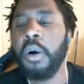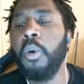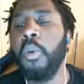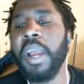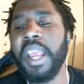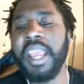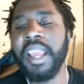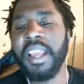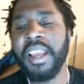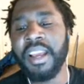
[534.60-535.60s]

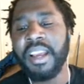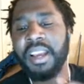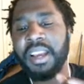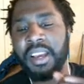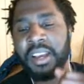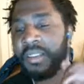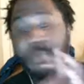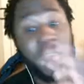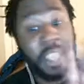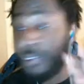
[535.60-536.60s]
We.
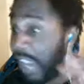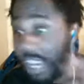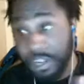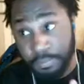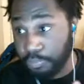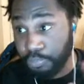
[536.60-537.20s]
That's fine.